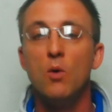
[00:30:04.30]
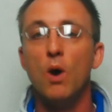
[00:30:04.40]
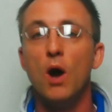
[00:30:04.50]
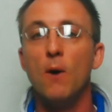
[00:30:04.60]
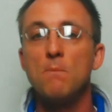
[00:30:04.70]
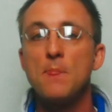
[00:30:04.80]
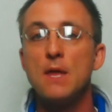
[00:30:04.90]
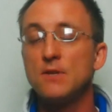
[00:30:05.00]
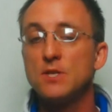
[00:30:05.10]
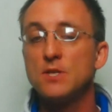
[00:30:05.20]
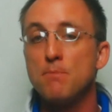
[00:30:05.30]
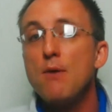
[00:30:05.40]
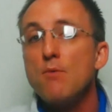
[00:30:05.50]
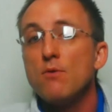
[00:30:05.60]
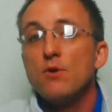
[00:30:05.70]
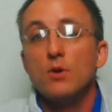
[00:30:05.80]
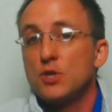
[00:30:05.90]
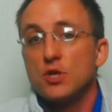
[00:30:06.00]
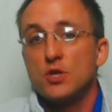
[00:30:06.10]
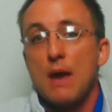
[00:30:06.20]
Well, if it's a bad review and
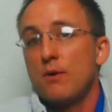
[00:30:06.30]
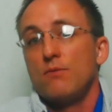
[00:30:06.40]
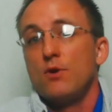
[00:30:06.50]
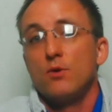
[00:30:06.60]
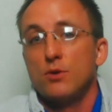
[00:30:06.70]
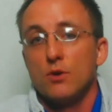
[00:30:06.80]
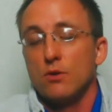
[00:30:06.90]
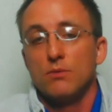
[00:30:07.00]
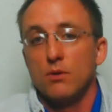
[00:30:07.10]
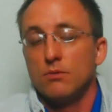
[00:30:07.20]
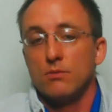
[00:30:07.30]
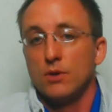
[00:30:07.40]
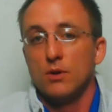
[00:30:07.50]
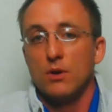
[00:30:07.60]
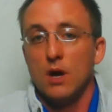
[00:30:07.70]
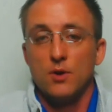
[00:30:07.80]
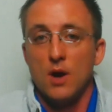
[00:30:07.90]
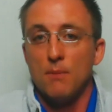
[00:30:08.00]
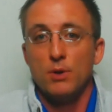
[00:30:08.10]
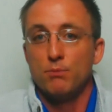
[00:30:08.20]
it's just a bad review, you're
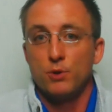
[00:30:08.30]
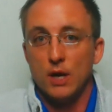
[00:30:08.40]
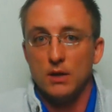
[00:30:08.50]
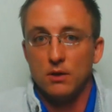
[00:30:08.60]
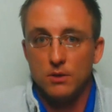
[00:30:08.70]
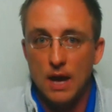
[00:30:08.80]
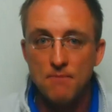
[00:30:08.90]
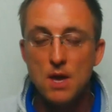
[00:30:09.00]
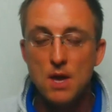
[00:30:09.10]
up poop creek. Okay.